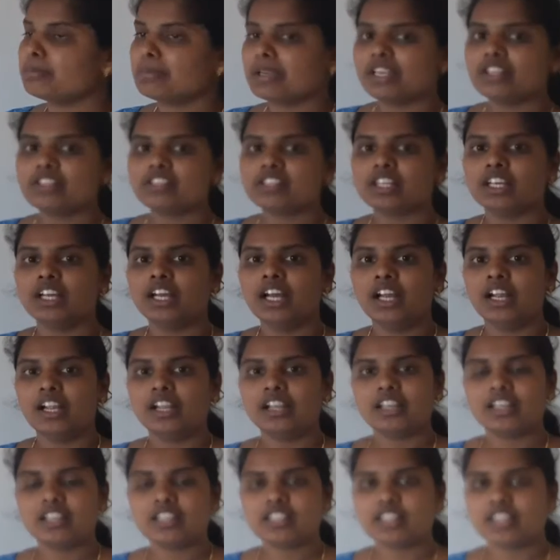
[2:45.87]
means
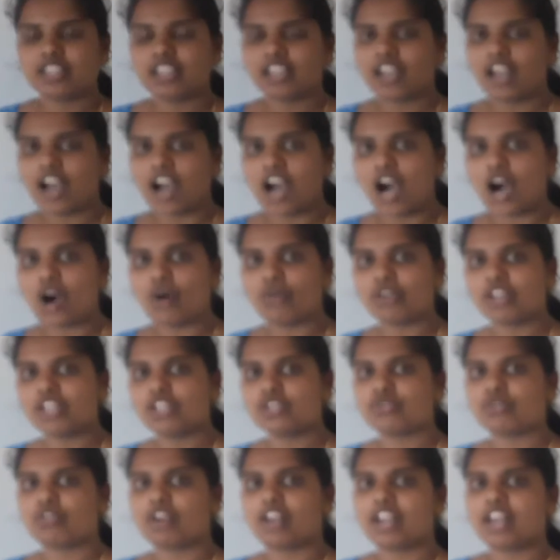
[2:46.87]
it is the
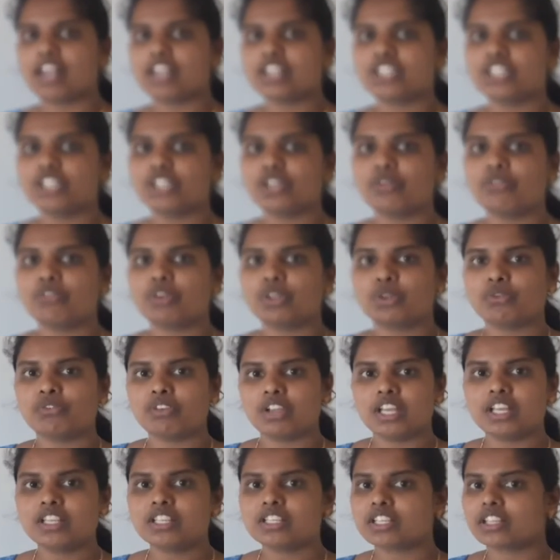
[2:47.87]
average velocity with
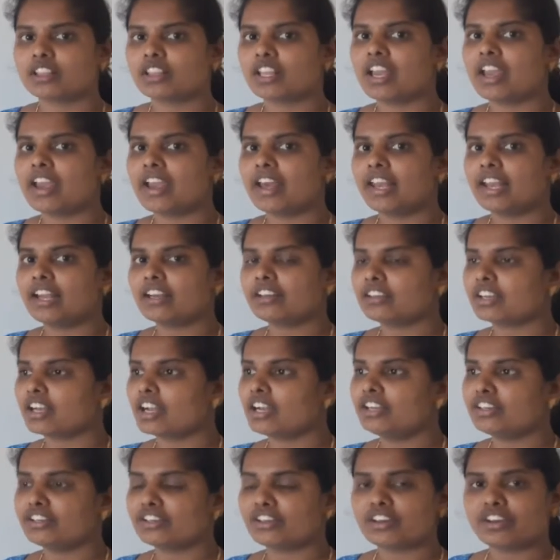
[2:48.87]
which the
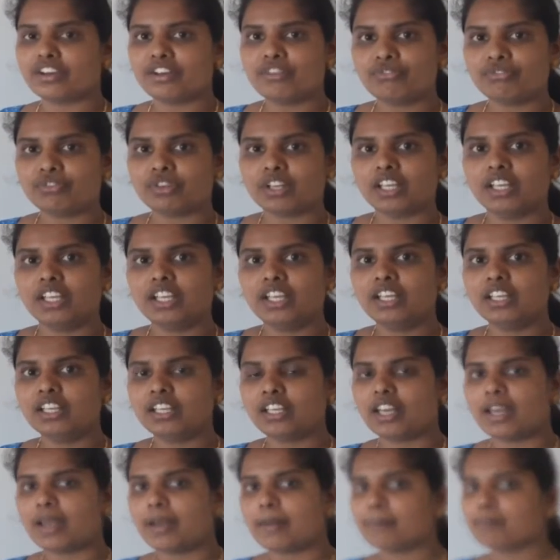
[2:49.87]
electron drift in
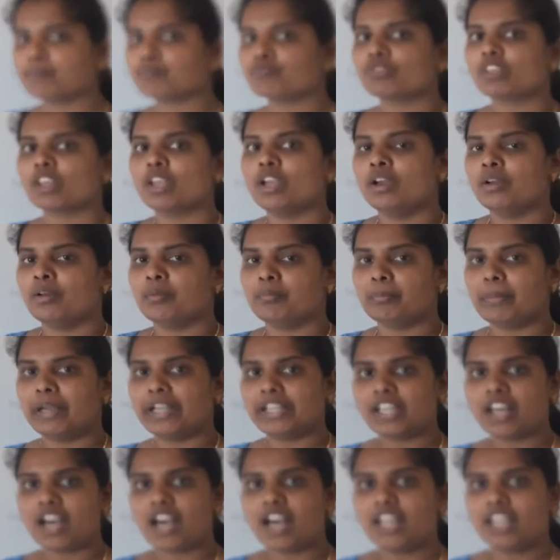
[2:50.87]
a
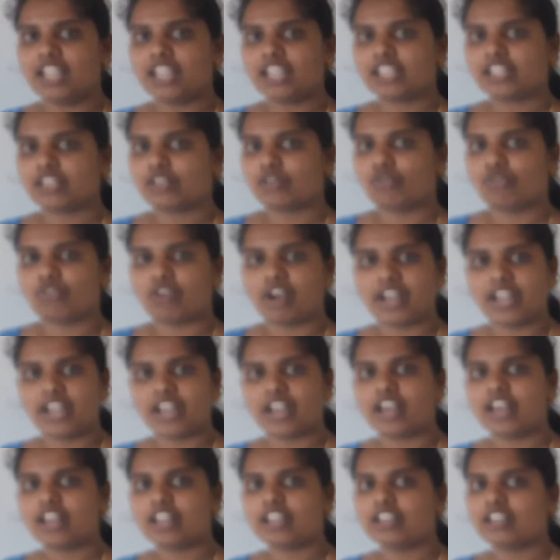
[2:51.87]
metallic
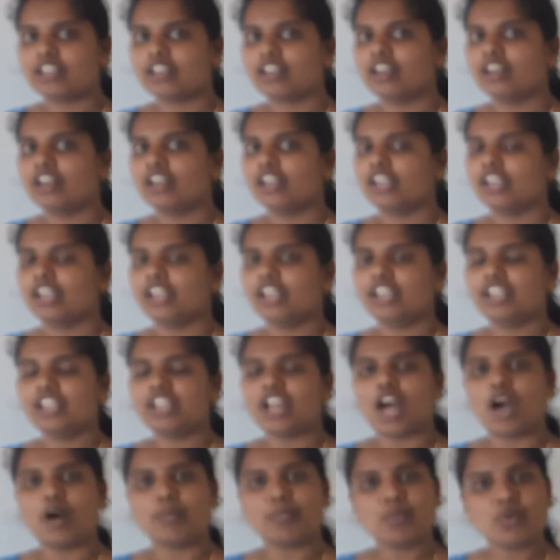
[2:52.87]
wire in
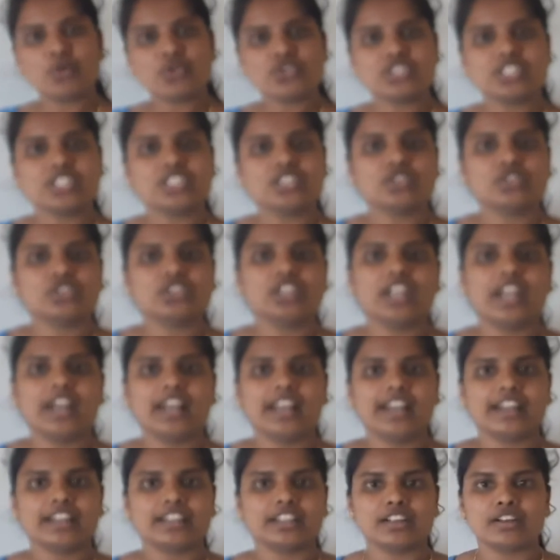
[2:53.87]
opposite to the
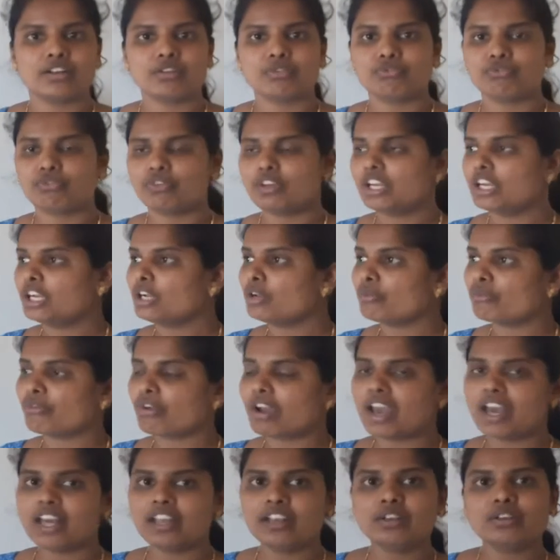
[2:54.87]
electric field
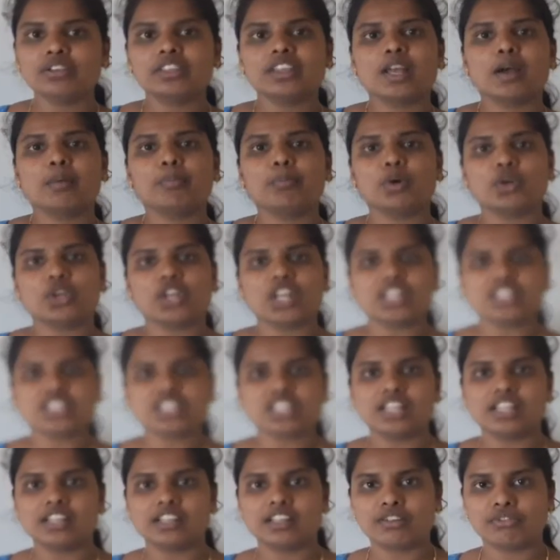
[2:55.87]
when the
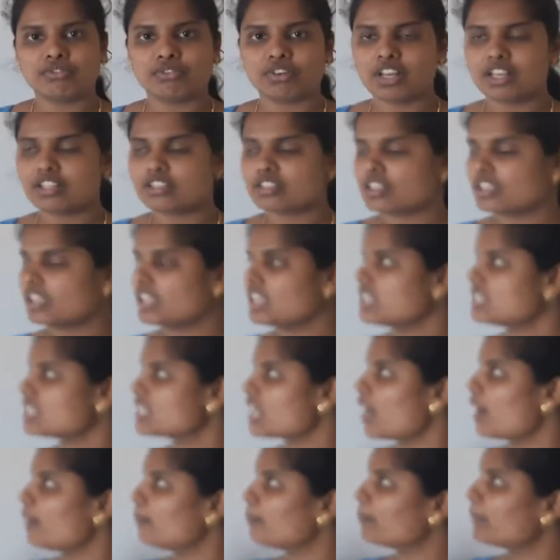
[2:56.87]
potential difference is
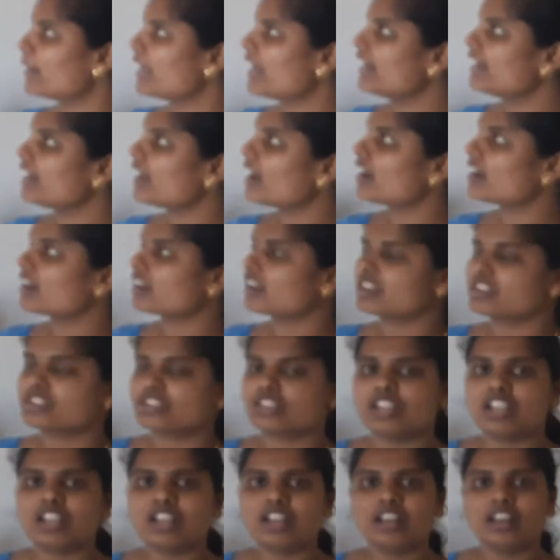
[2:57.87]
applied across
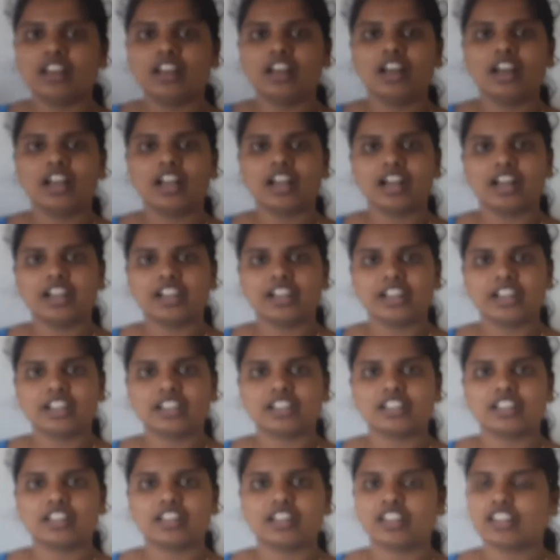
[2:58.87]
the
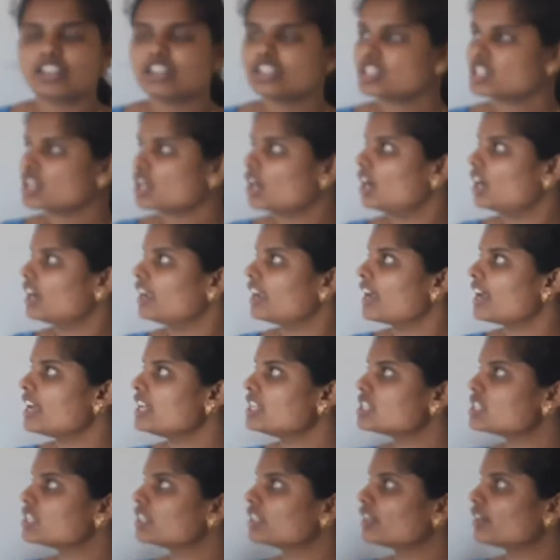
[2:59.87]
conductor is called
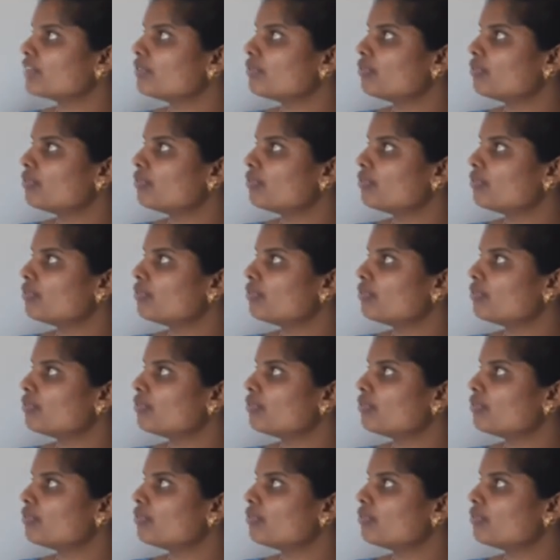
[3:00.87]
as drift